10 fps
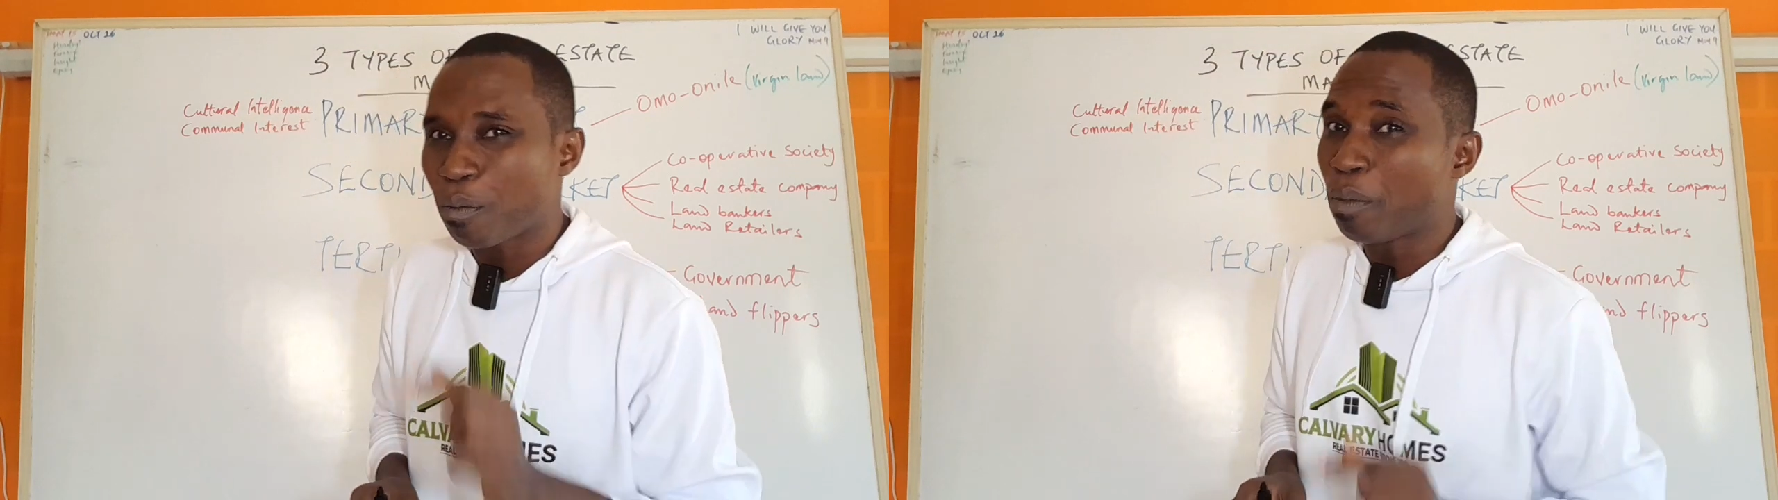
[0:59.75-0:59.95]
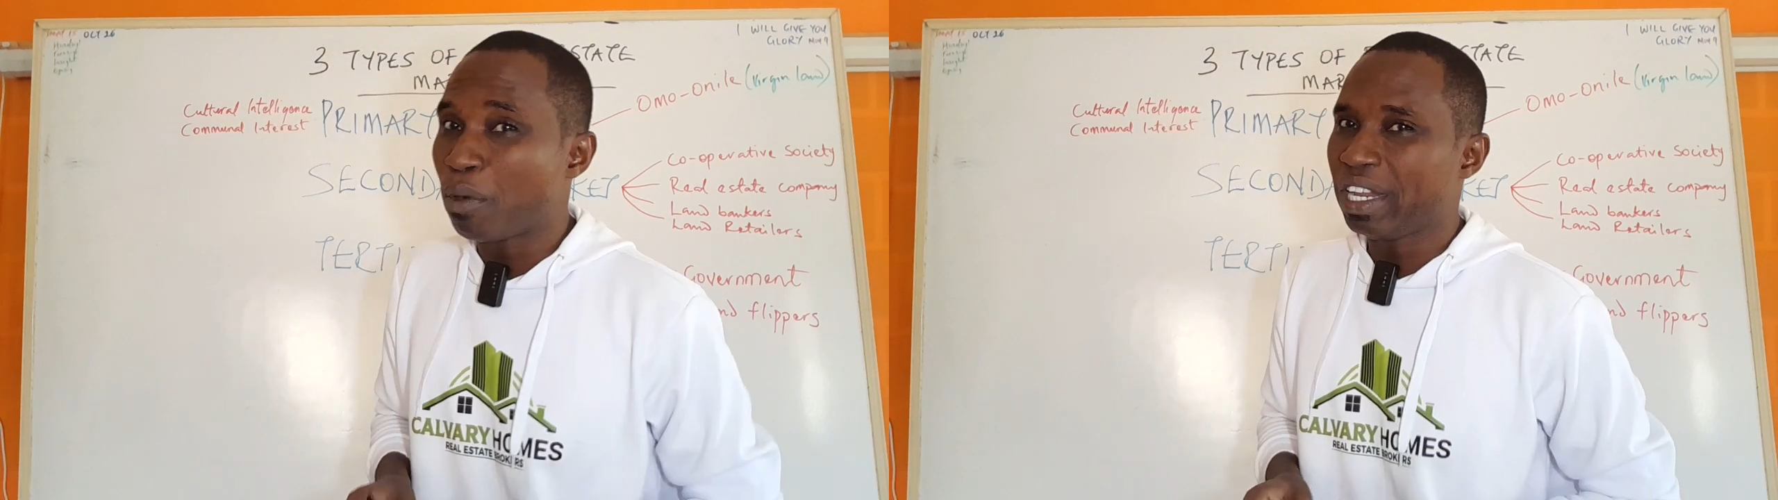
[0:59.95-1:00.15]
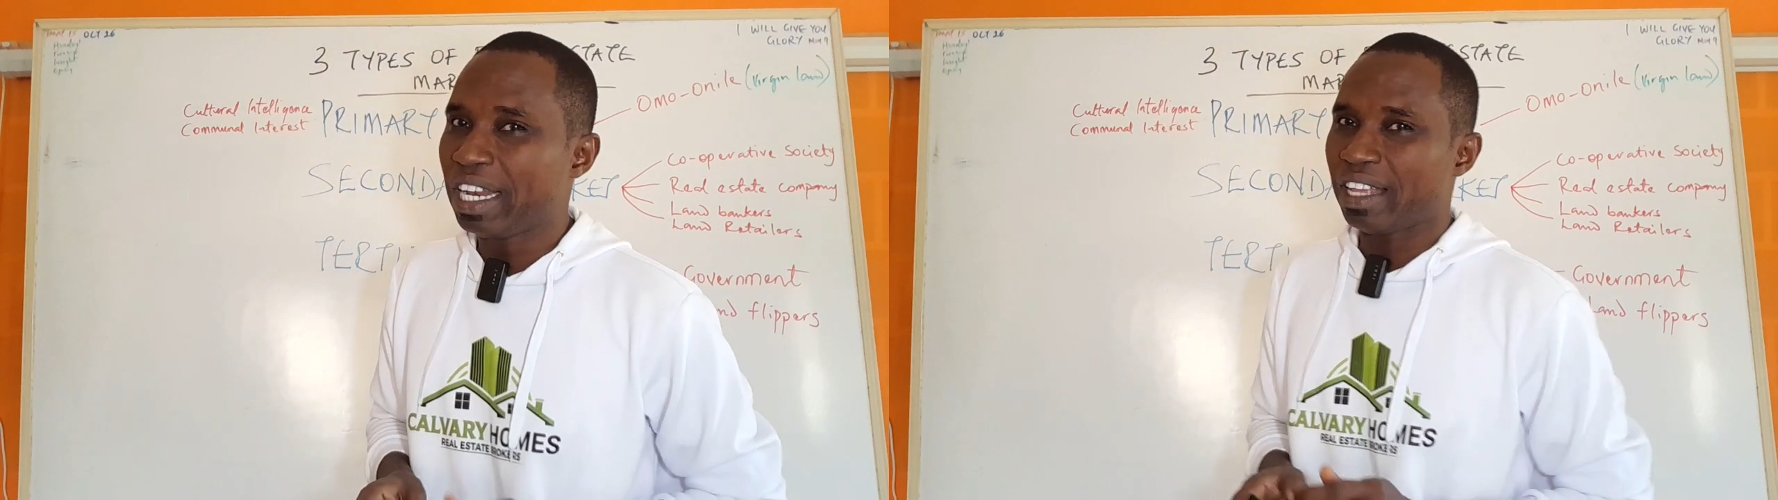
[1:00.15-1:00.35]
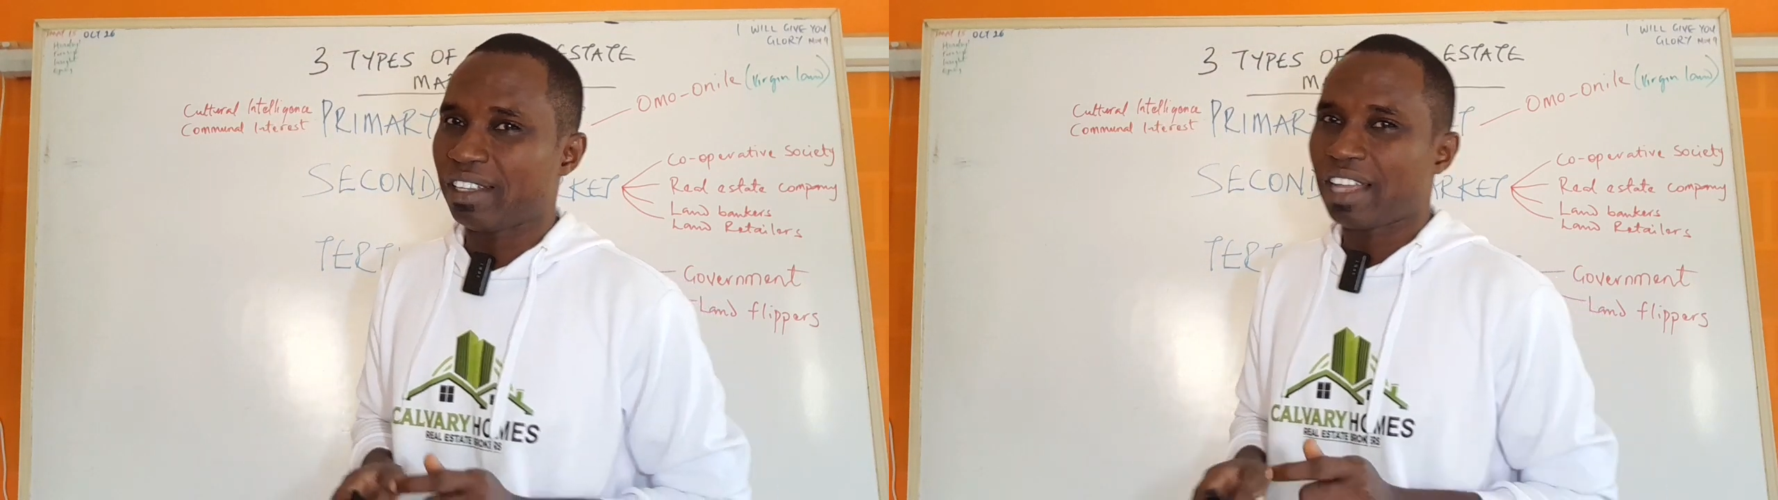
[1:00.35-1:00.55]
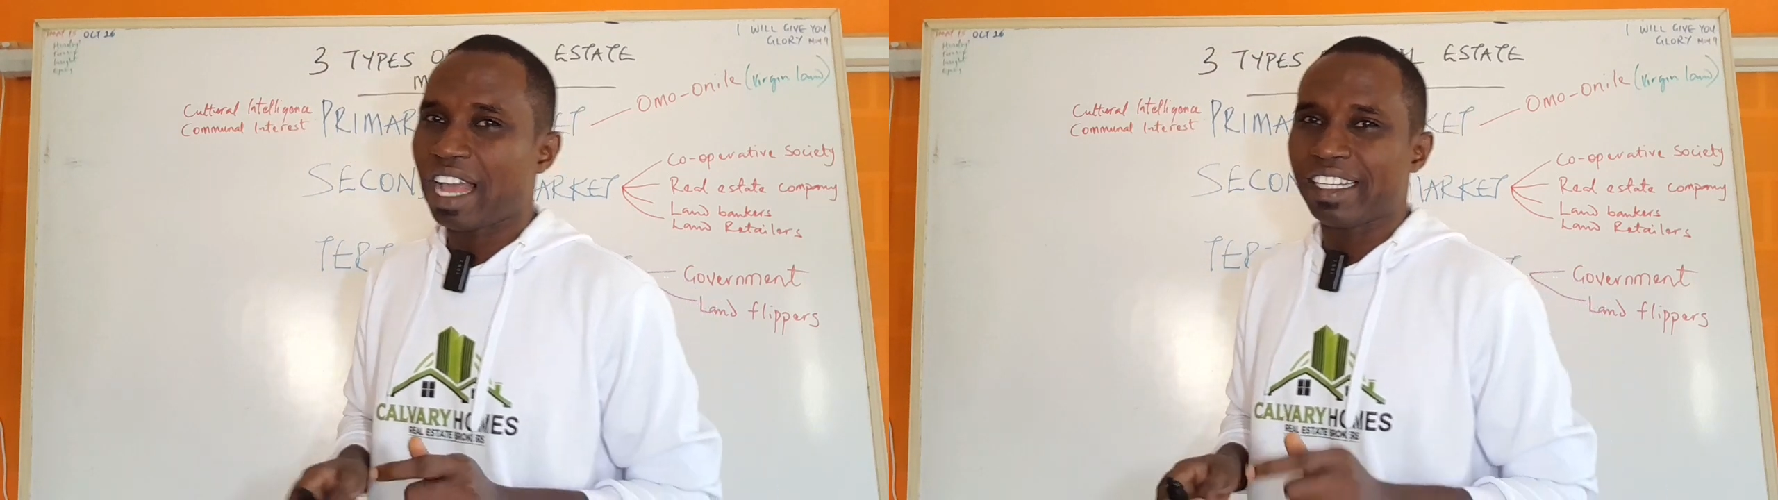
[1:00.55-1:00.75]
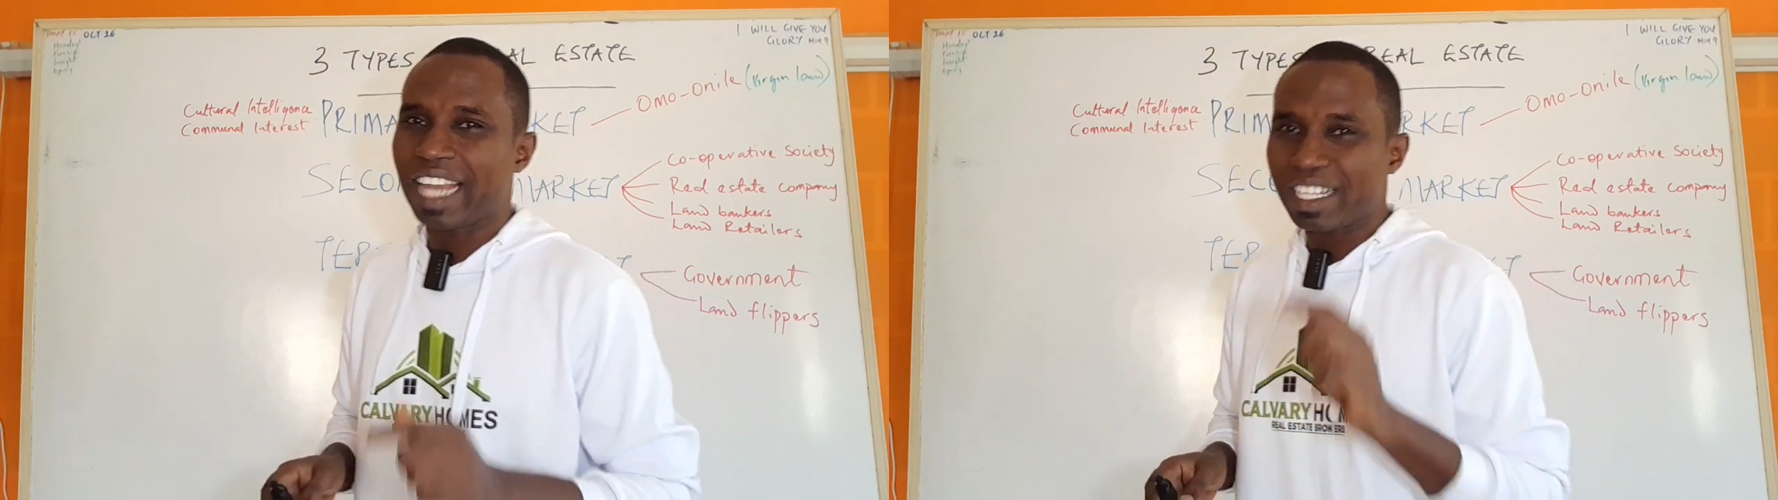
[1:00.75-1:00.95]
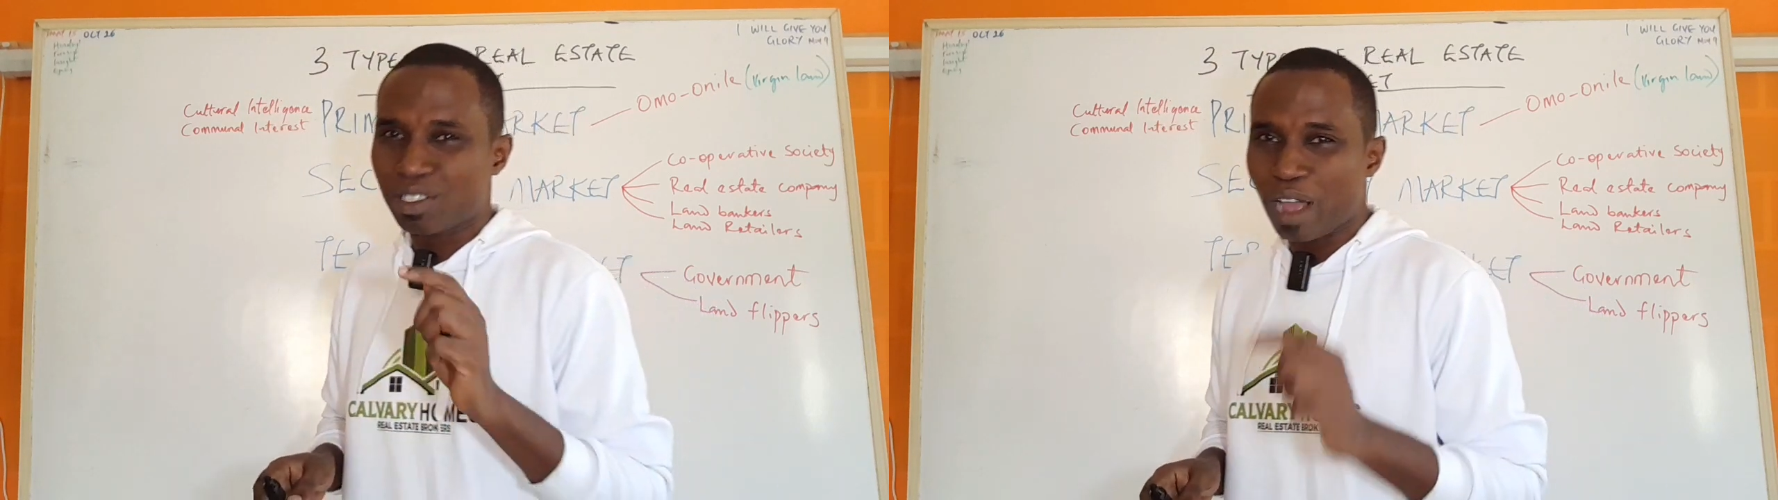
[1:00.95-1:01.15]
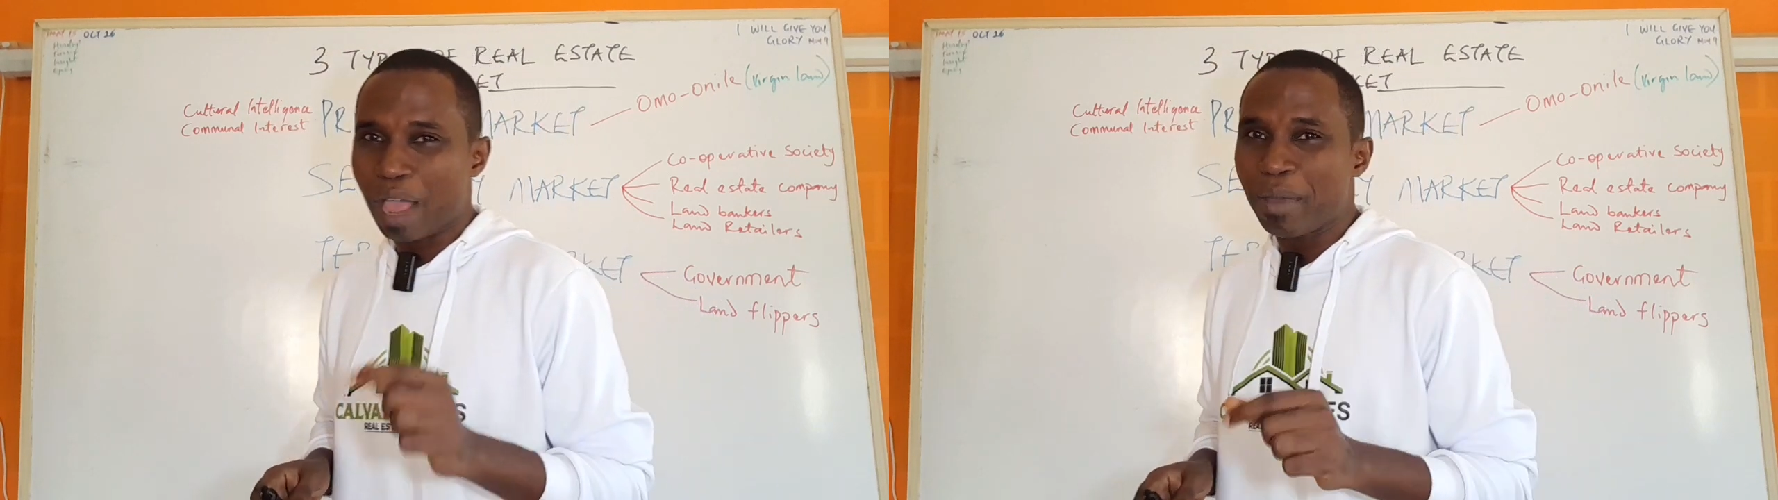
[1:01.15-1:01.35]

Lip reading: Omonile, and that's why